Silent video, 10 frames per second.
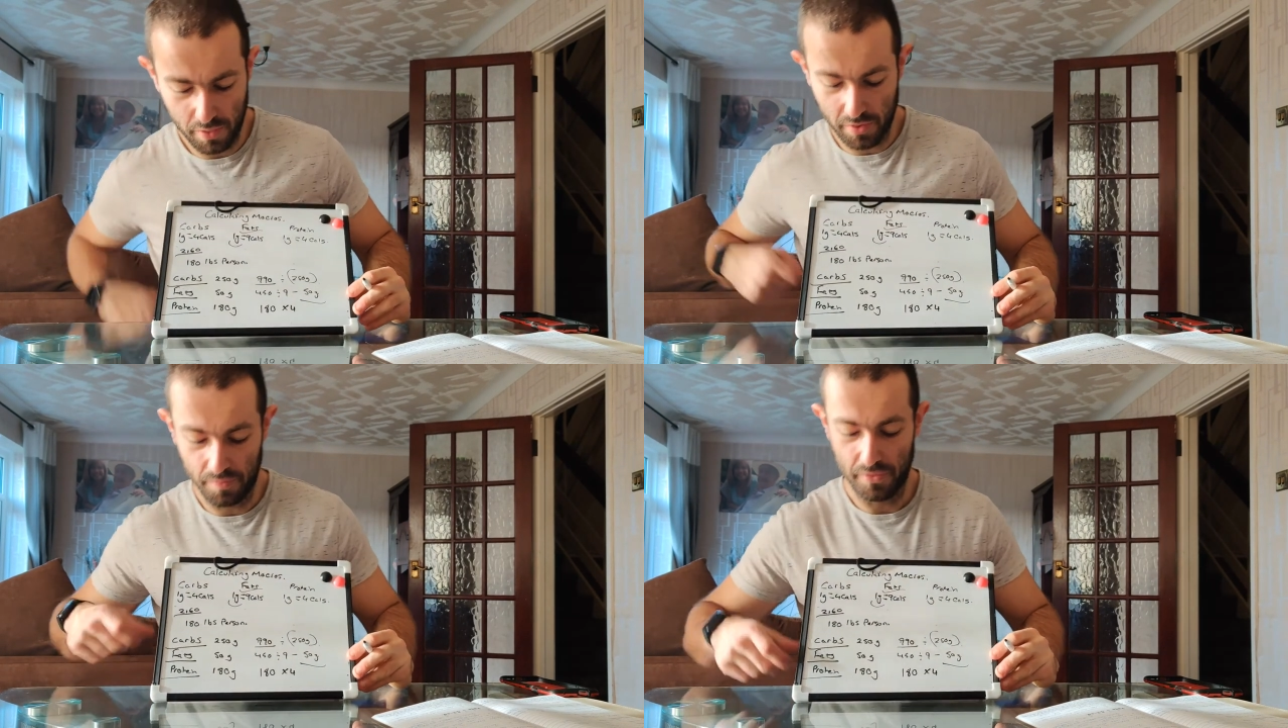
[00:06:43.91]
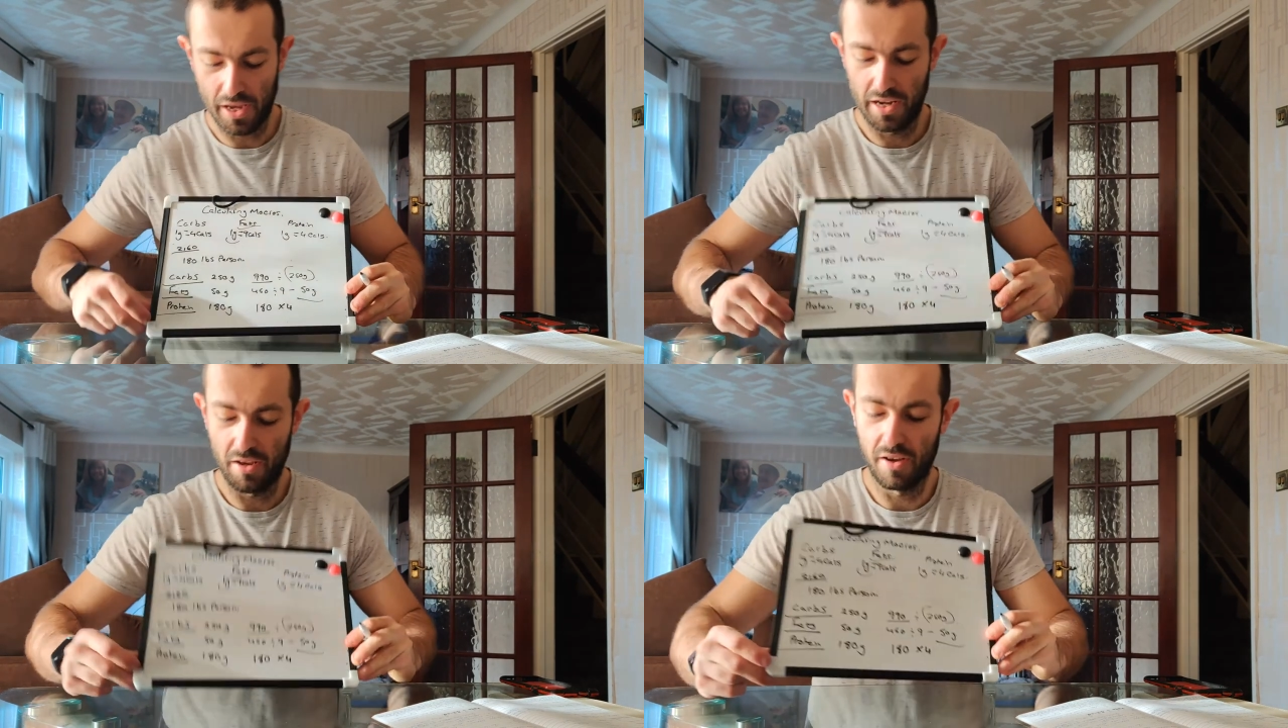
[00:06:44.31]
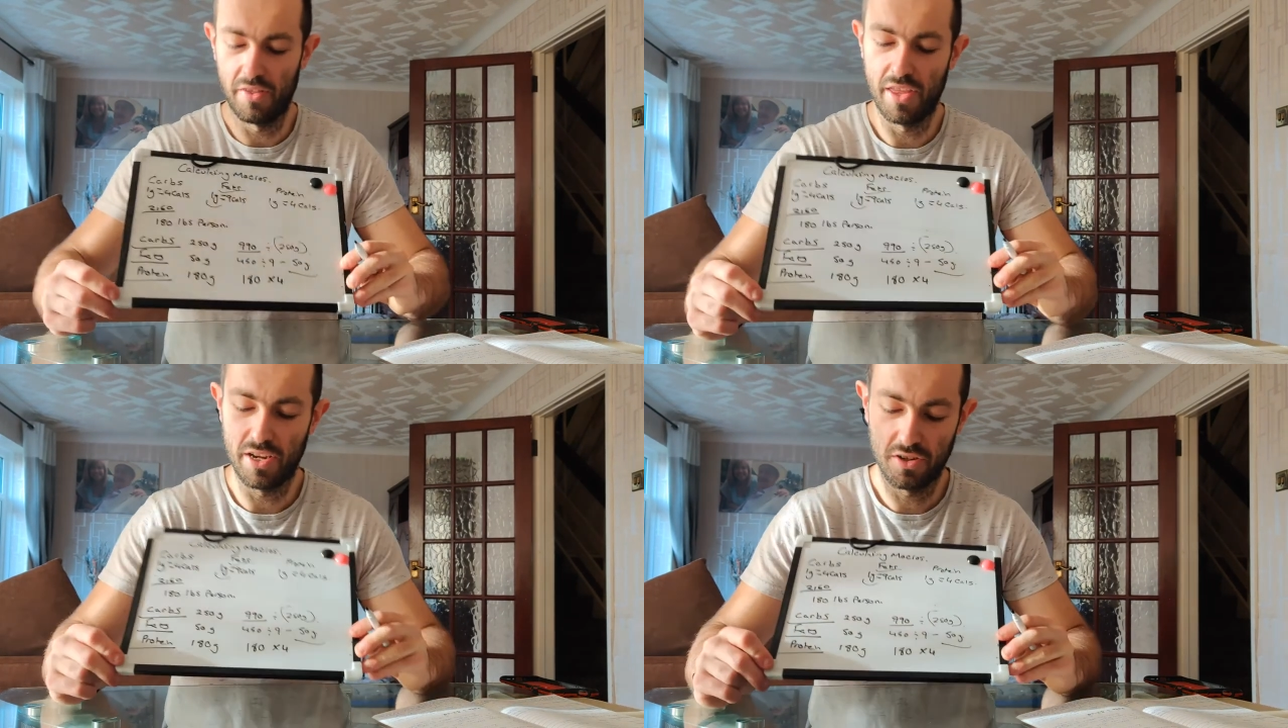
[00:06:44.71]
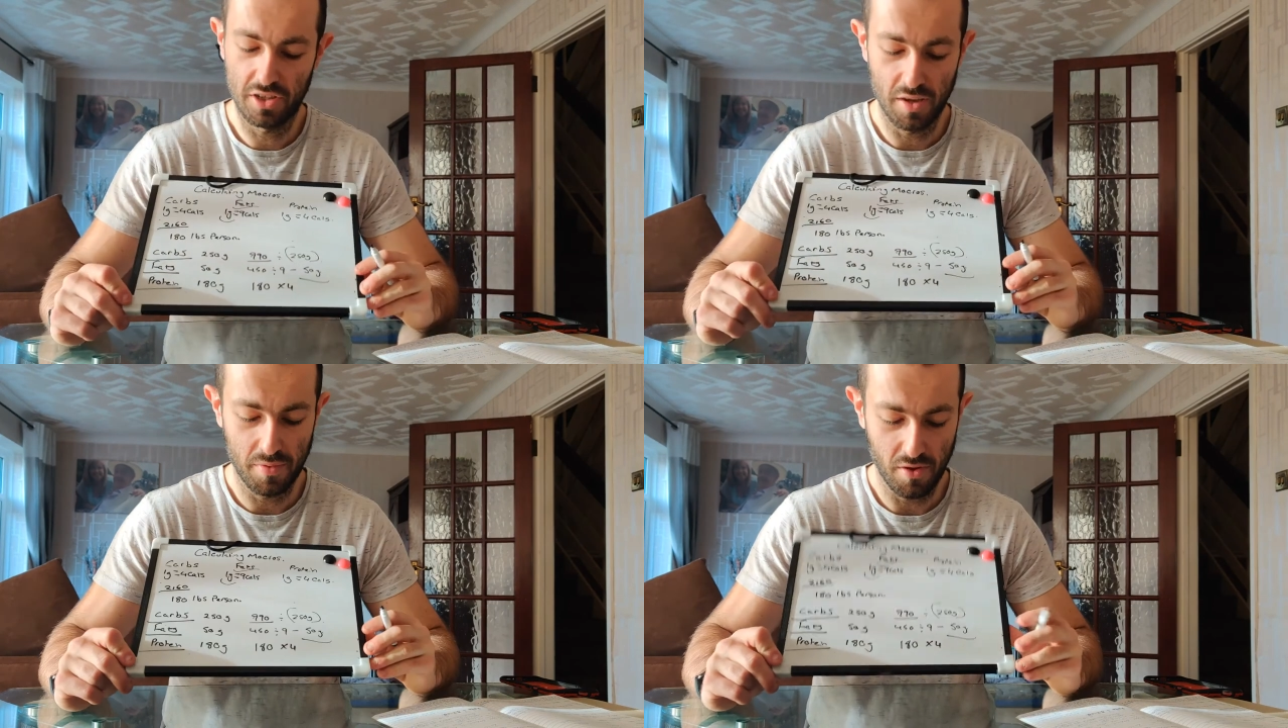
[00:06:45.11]
but any higher than that,
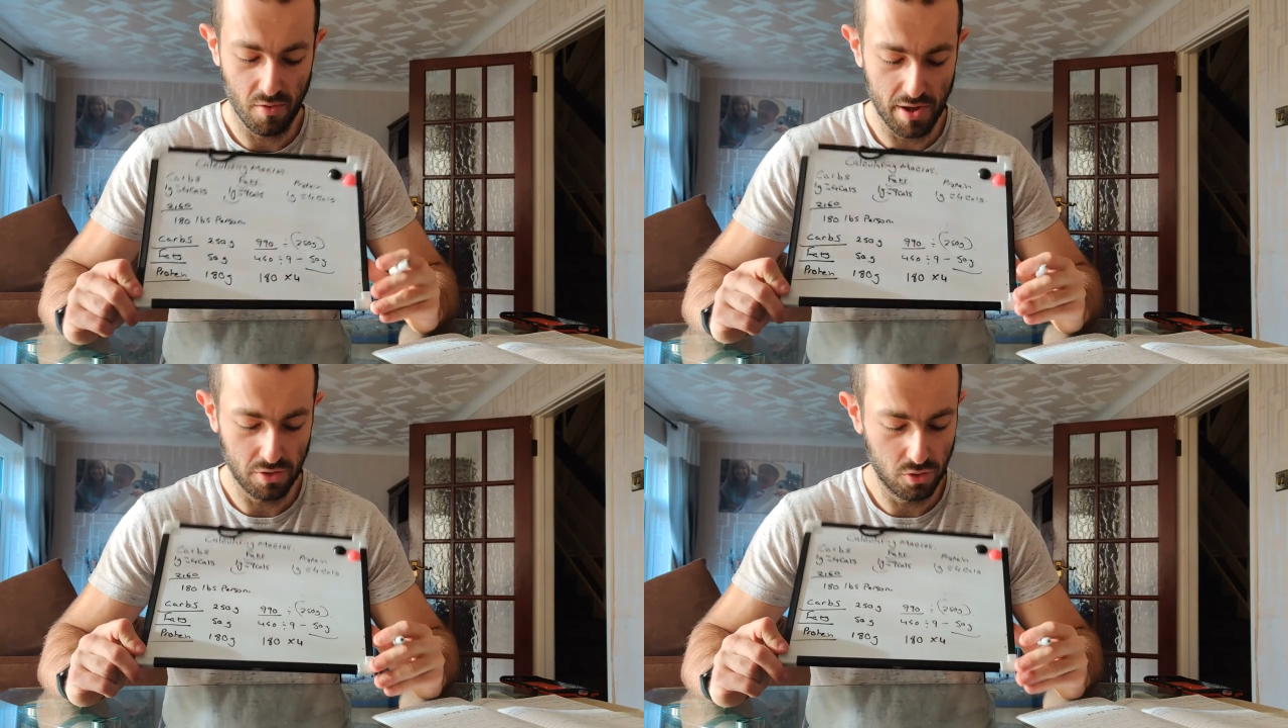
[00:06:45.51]
just keep it around